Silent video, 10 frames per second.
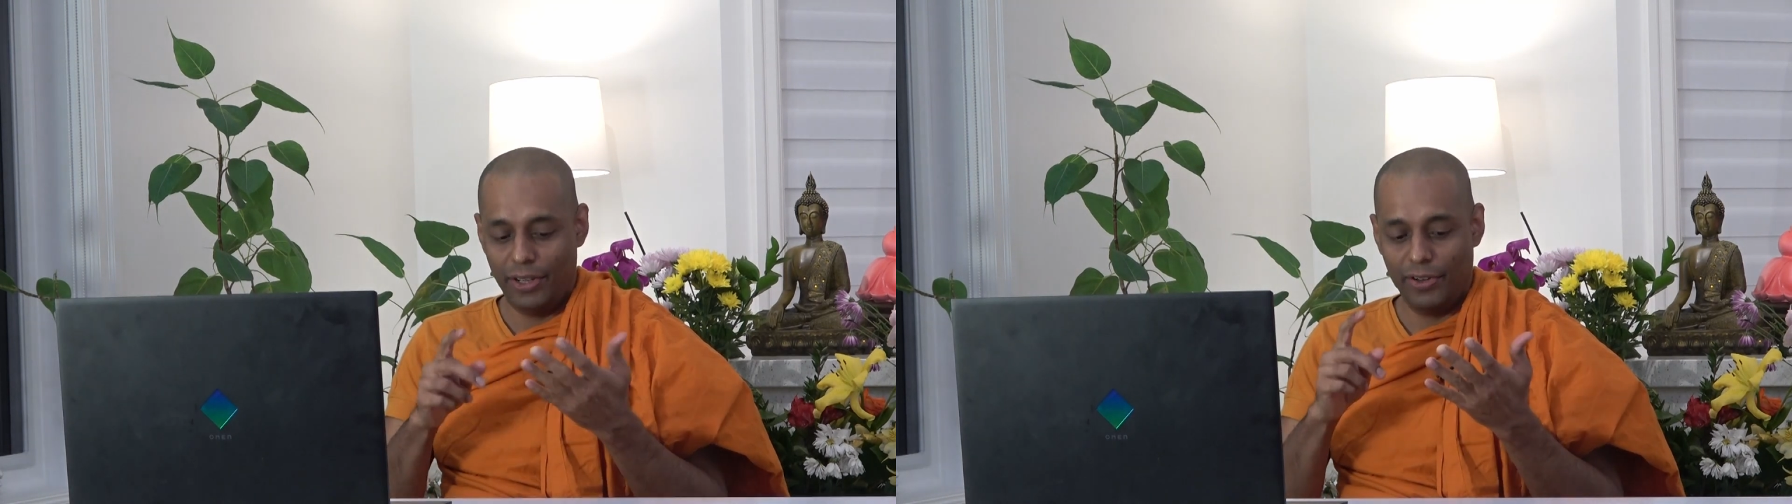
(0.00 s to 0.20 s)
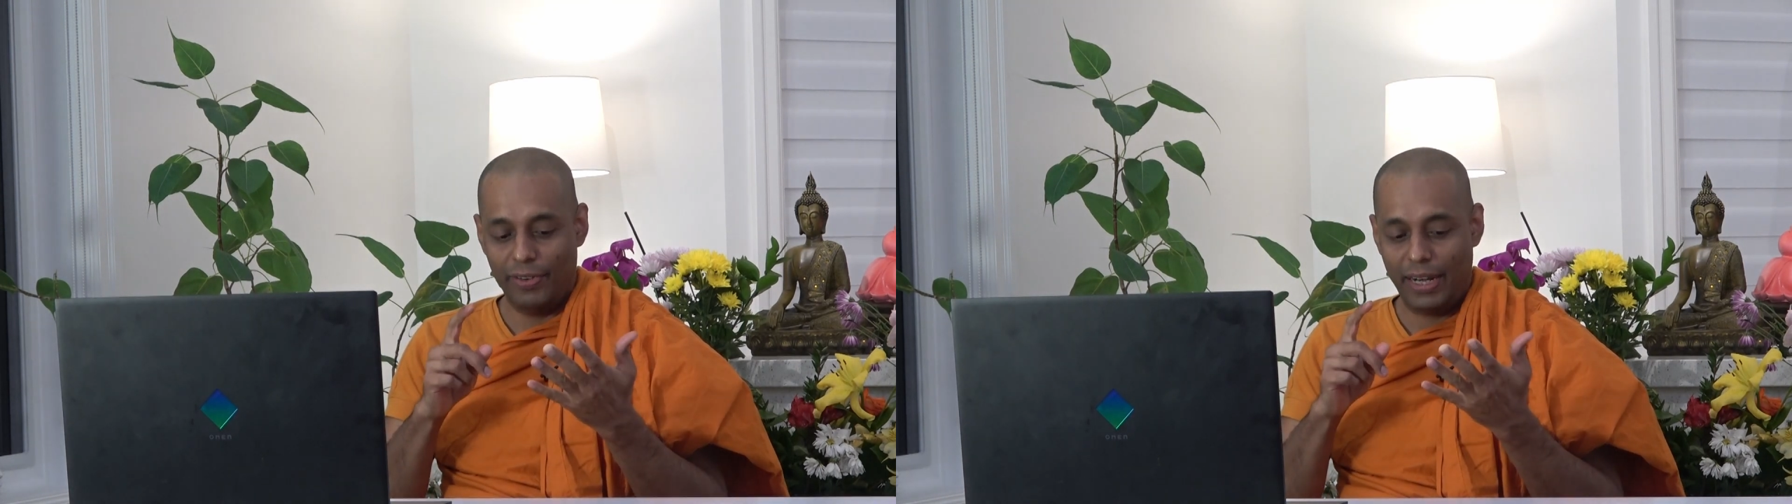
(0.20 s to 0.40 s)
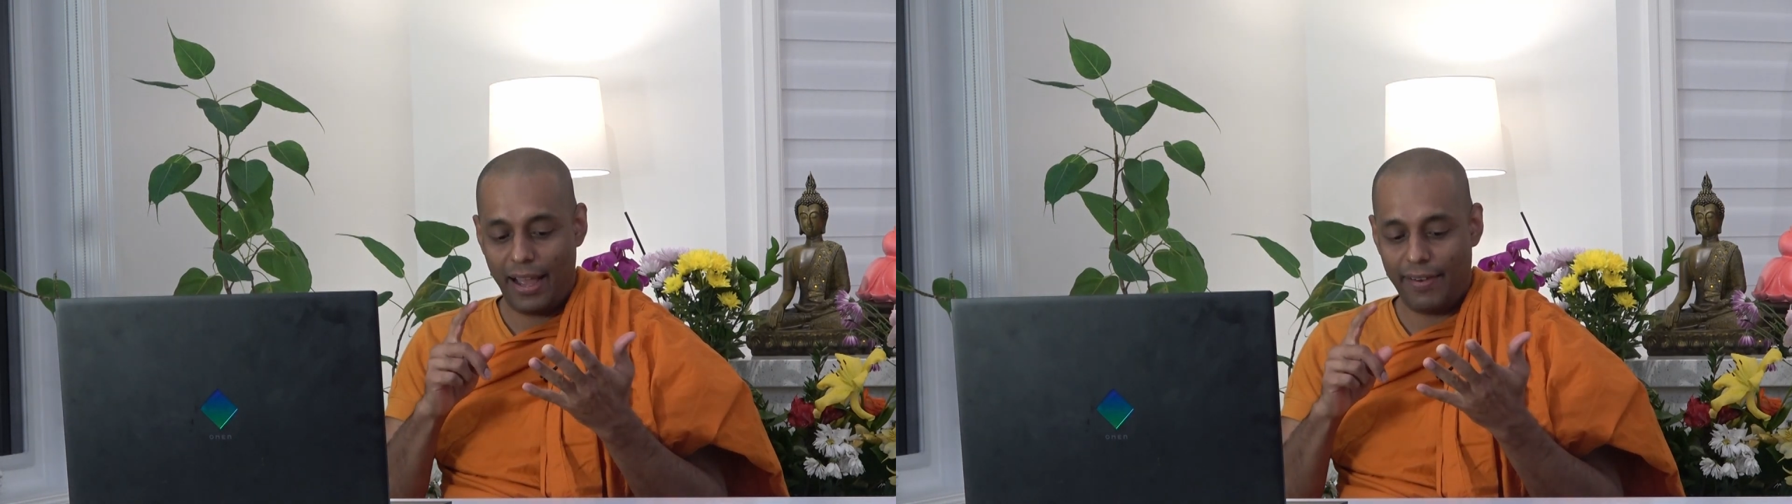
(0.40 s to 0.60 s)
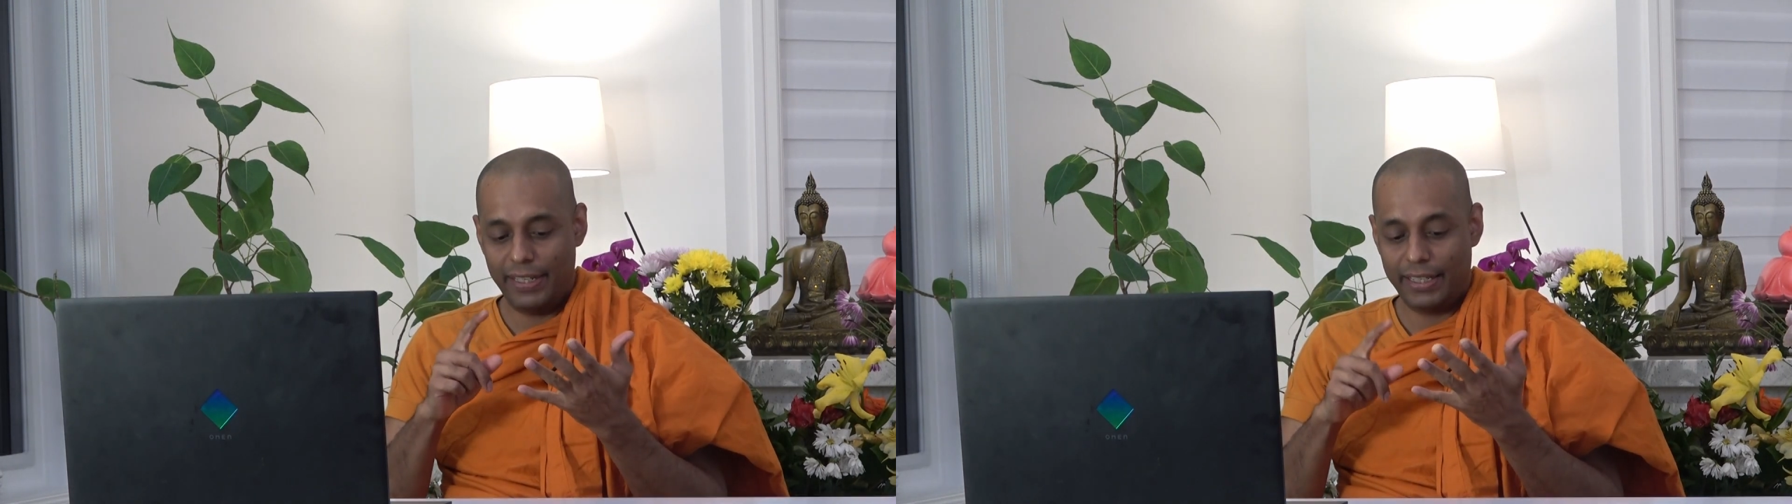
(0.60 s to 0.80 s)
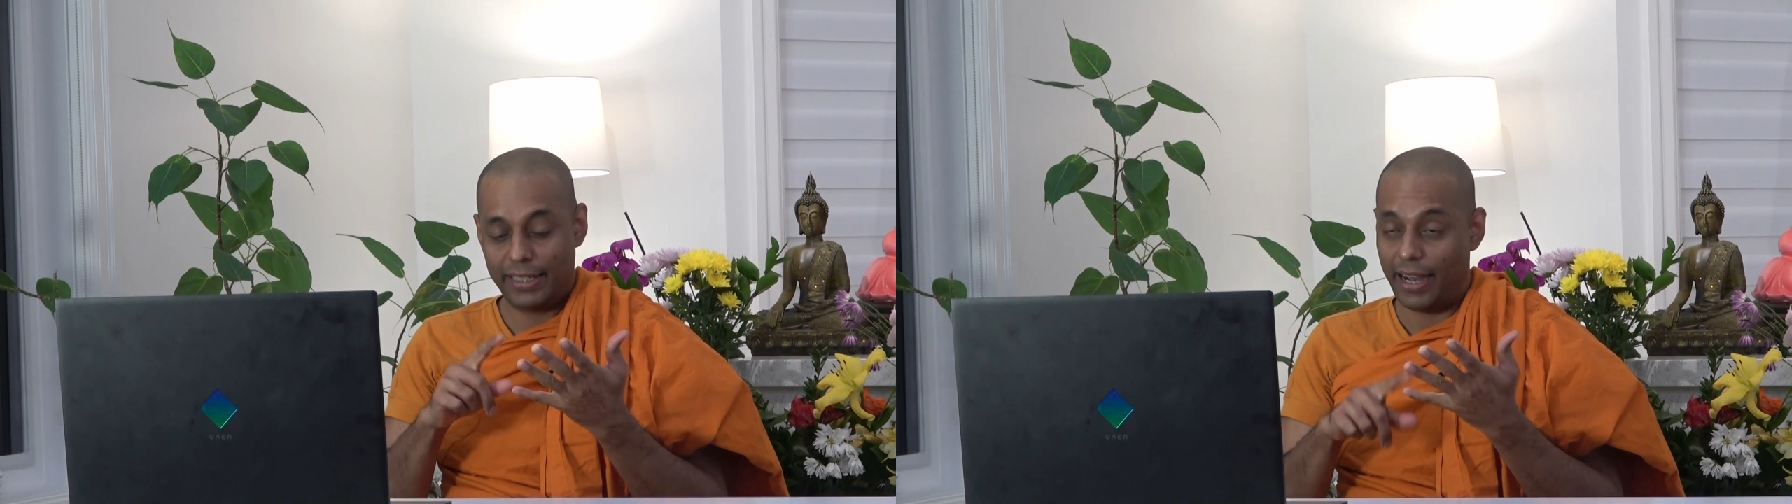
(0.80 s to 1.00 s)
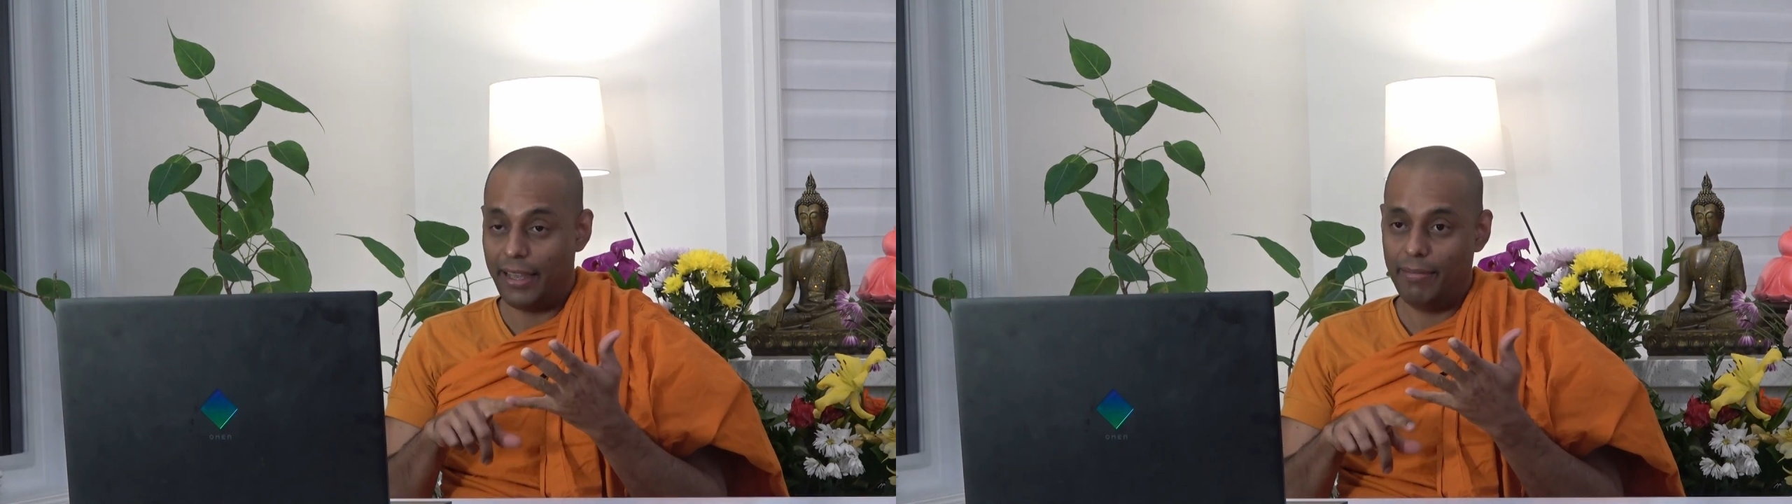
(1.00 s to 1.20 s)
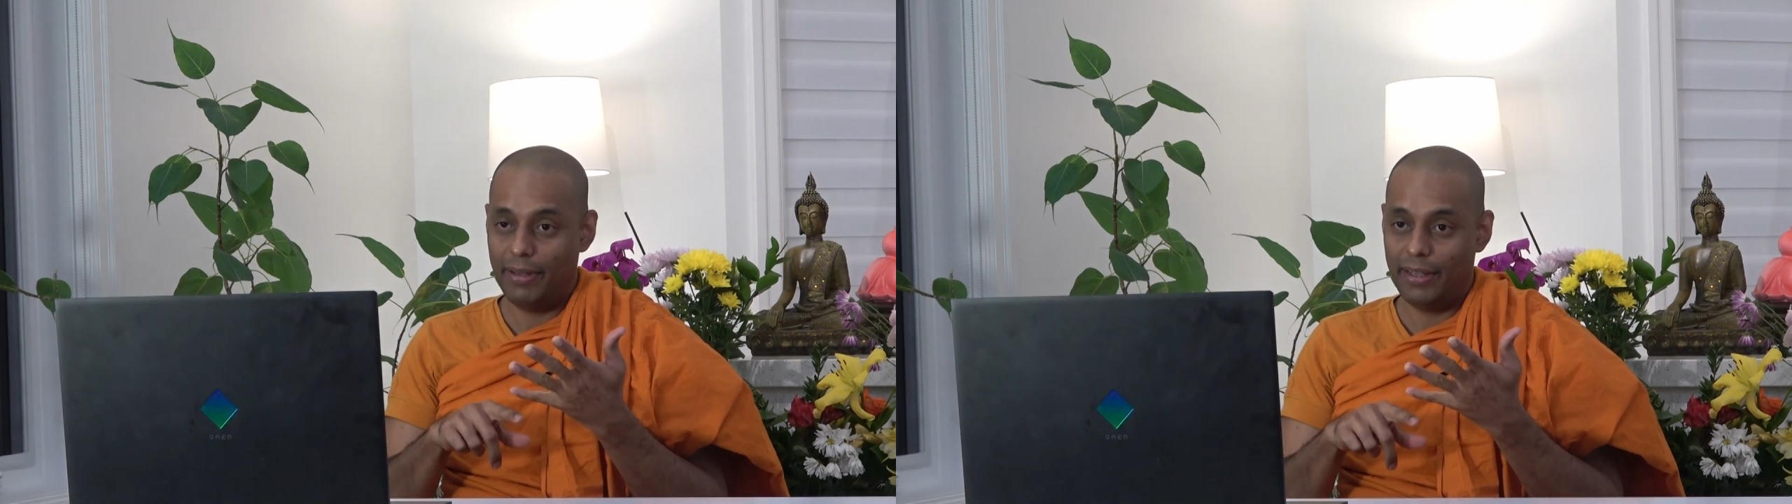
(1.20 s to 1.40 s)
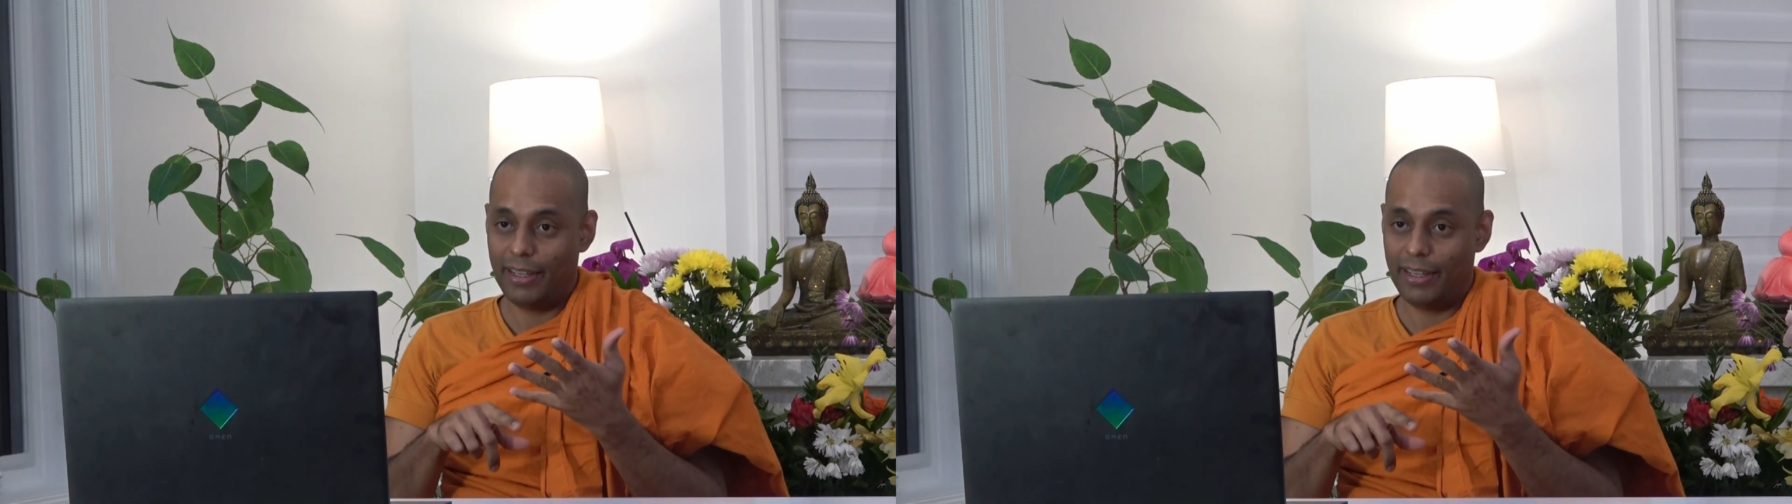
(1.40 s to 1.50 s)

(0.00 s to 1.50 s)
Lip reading: you will have the time,